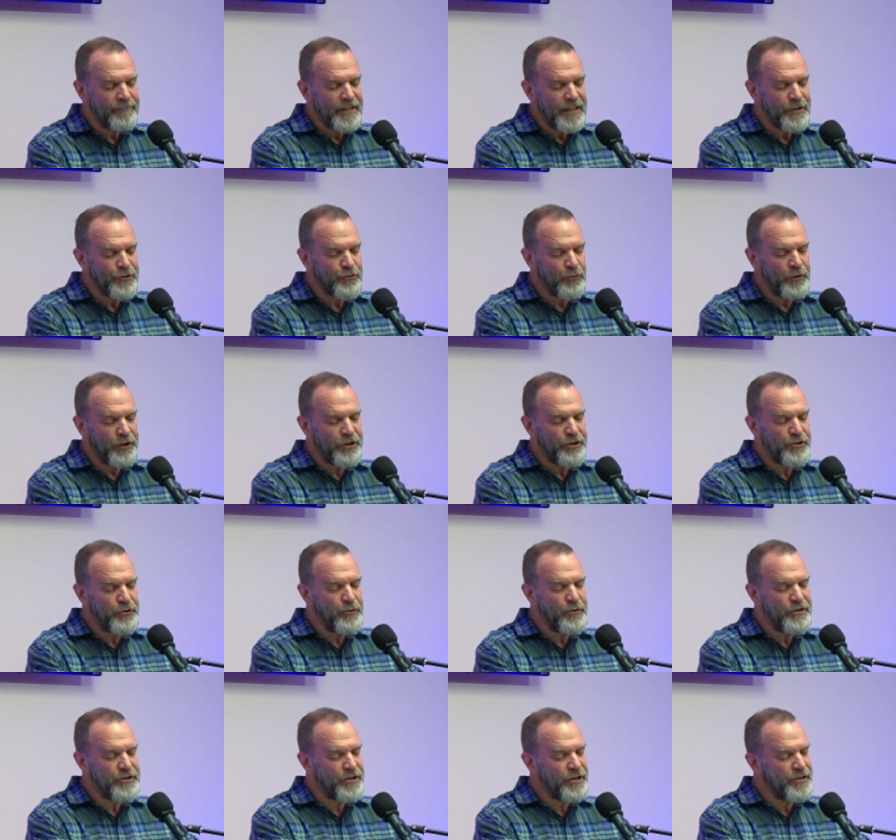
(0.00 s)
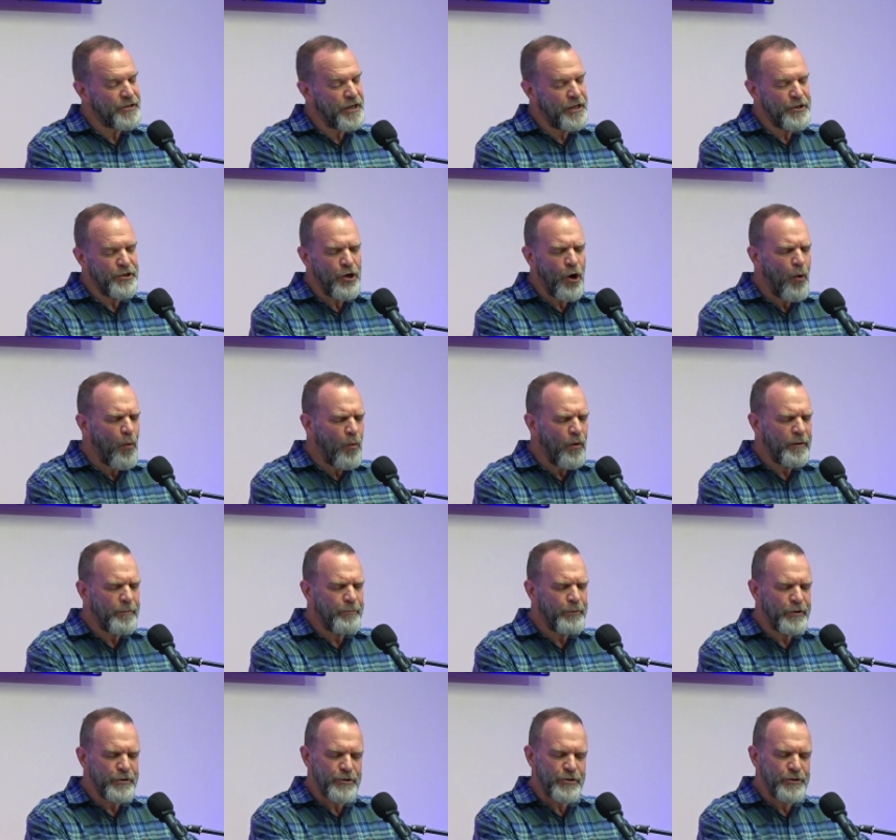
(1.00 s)
In 22, he says, And no
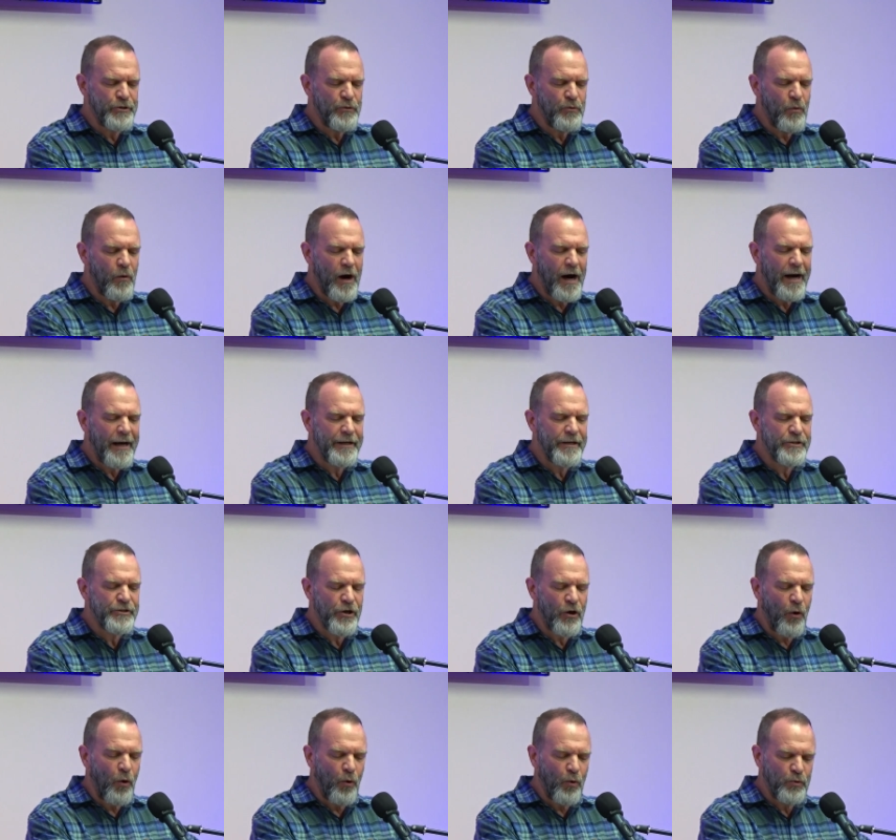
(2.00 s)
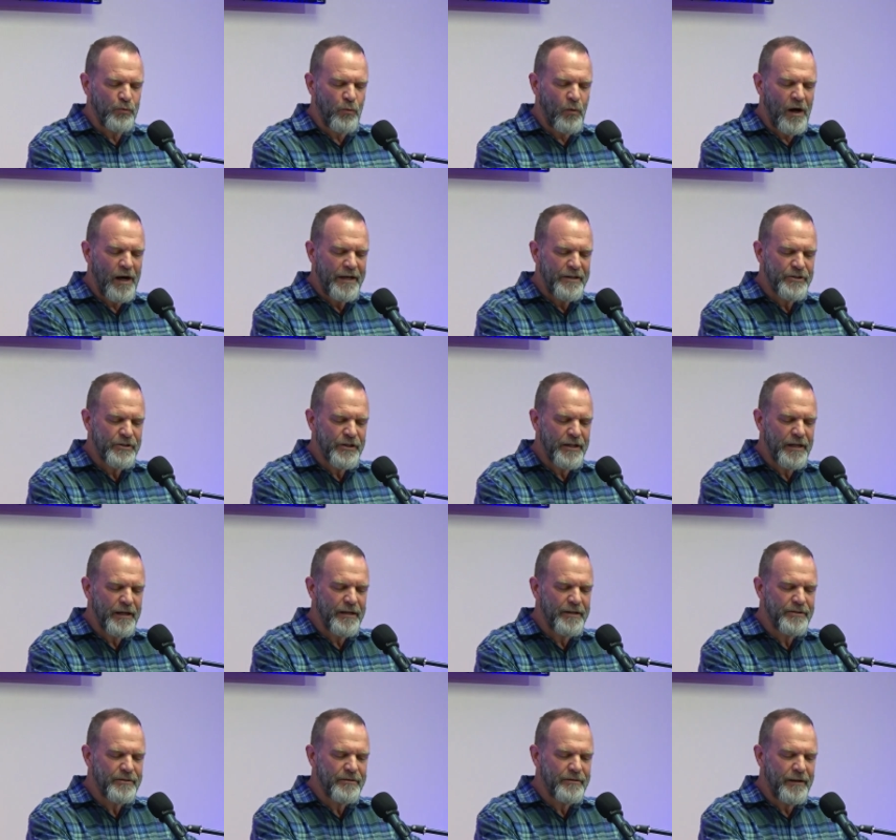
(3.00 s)
one puts new wine into old
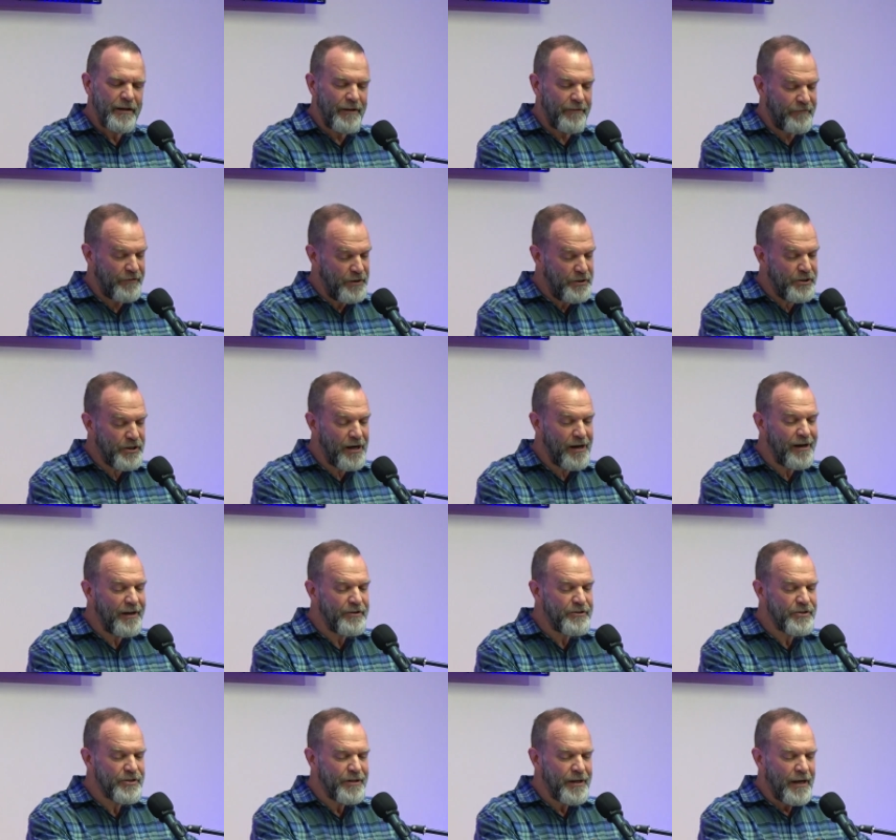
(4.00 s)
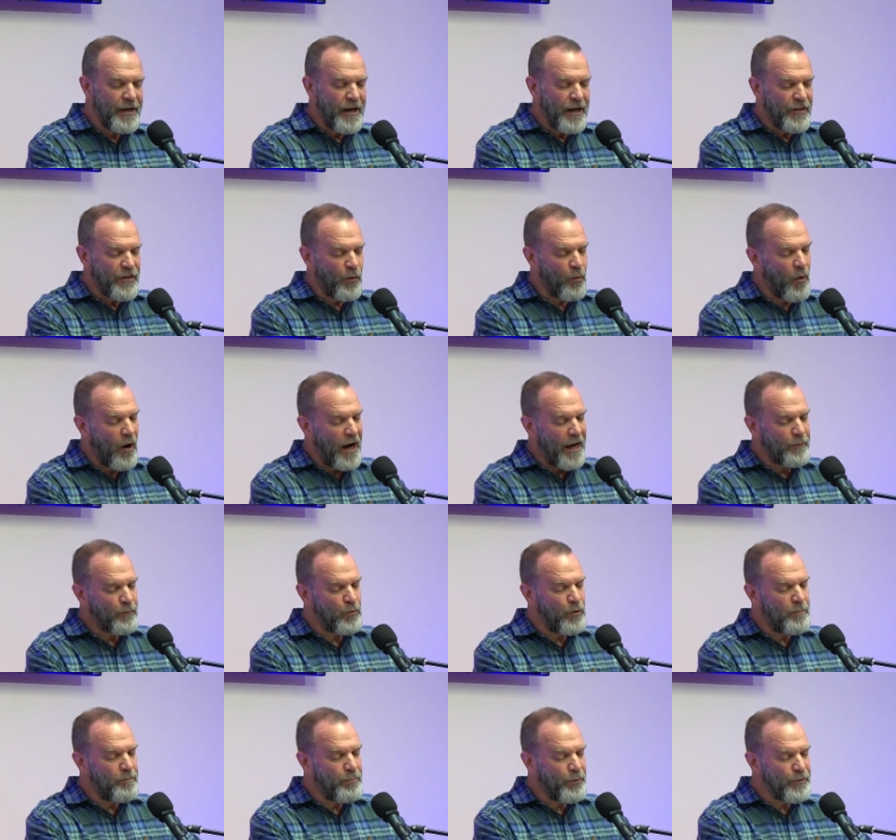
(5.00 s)
wineskins. If he does, the wine
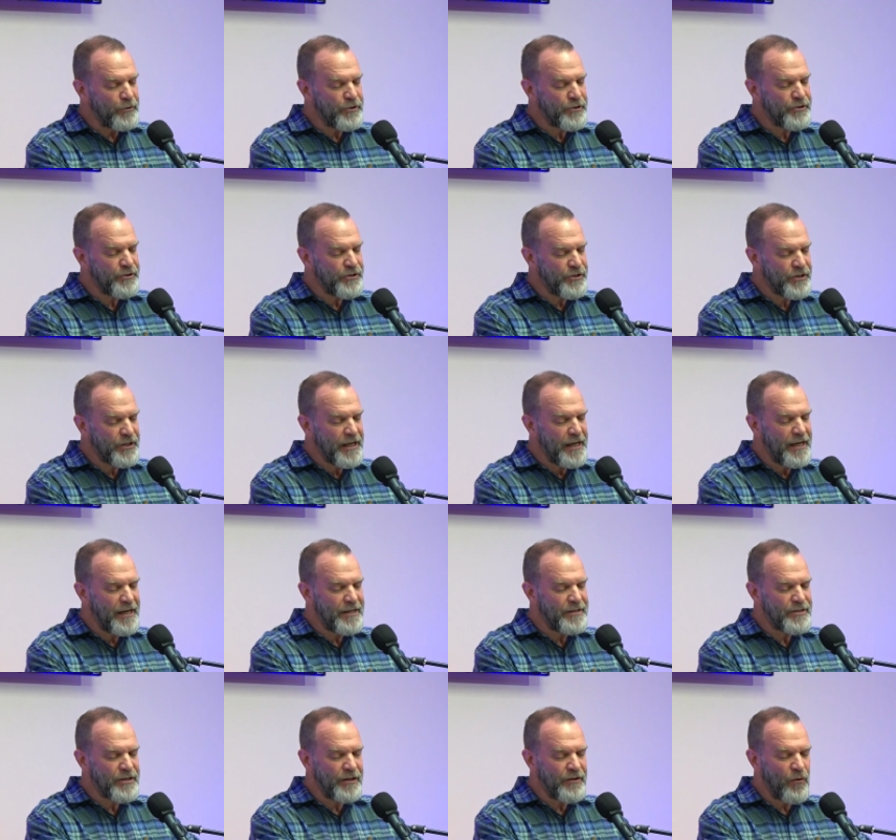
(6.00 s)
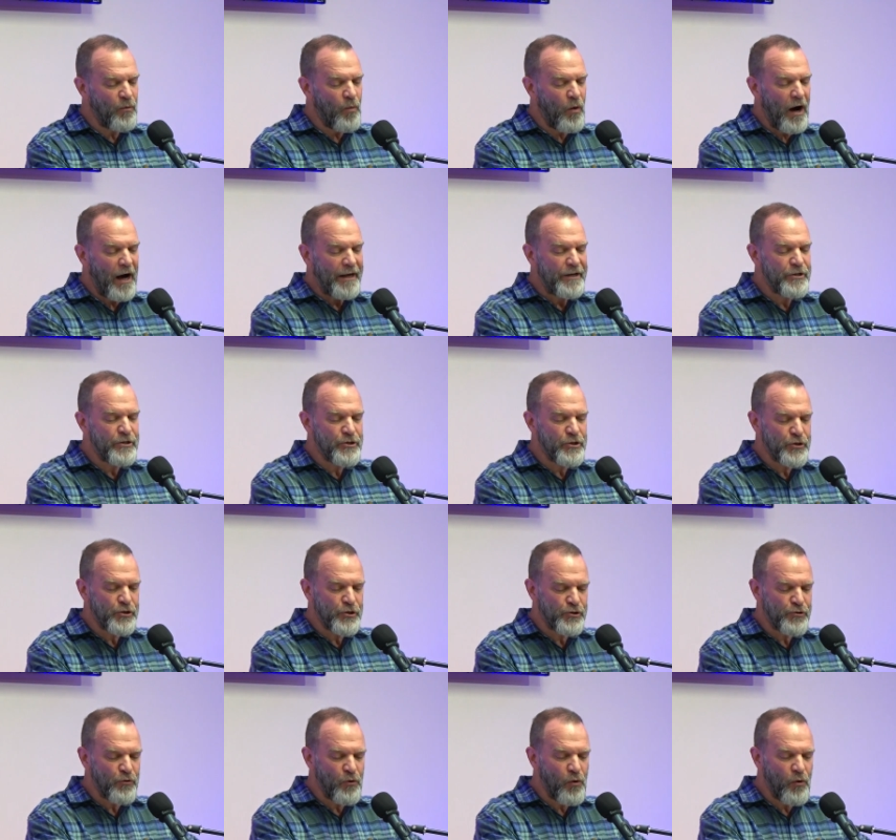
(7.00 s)
will burst the skins, and the wine is
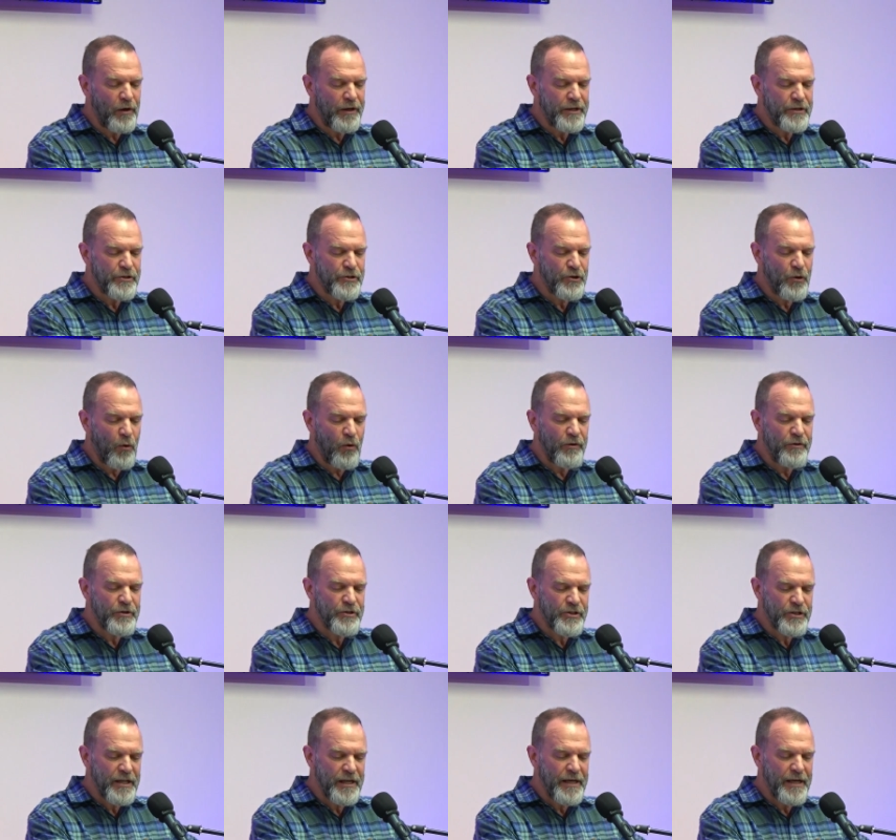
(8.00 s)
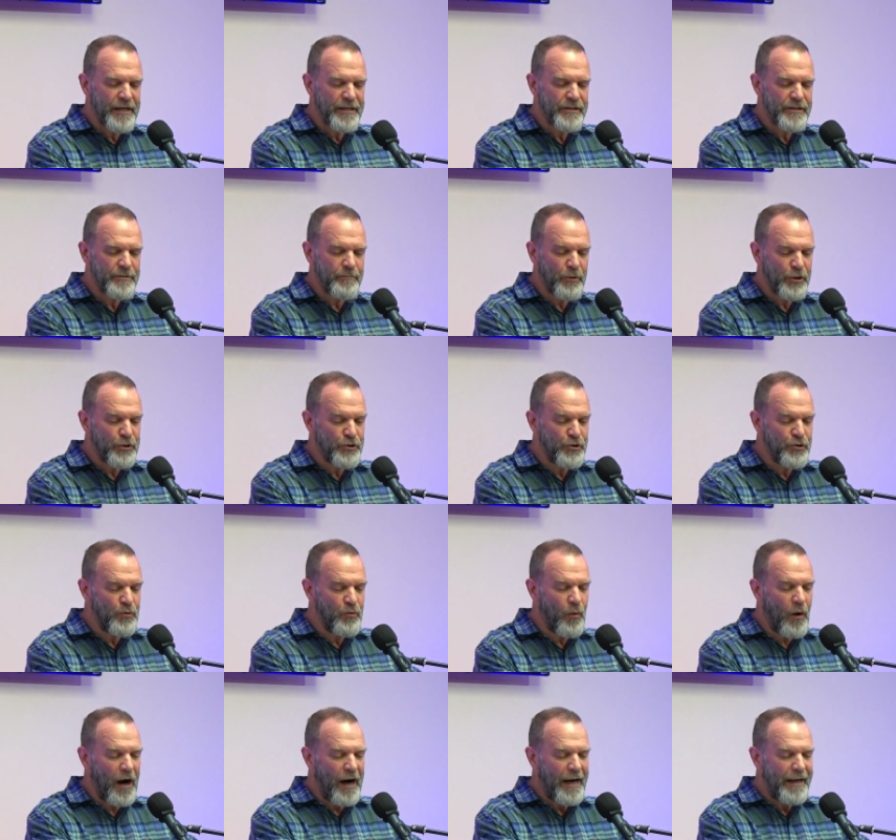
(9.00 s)
destroyed, and so are the skins. But new
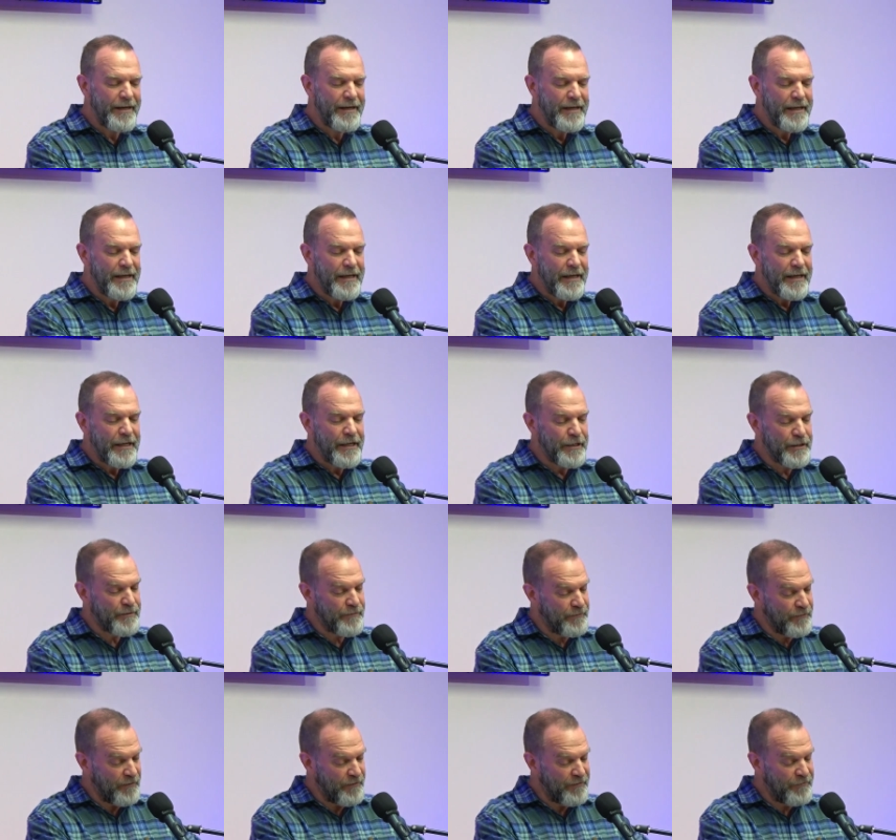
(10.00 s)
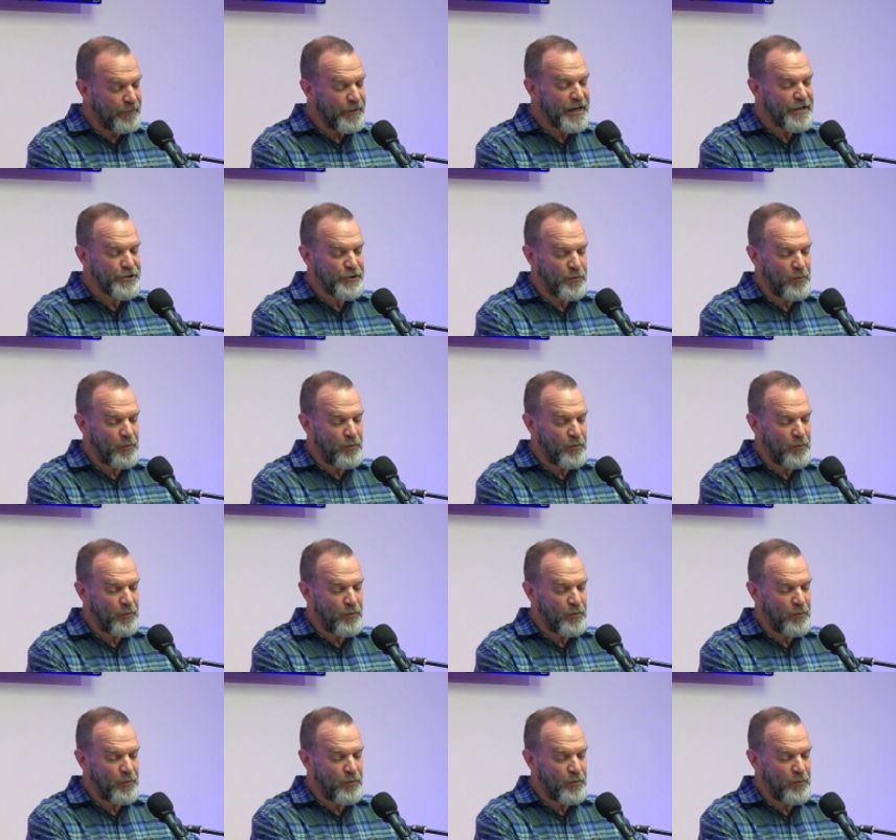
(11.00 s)
wine is for fresh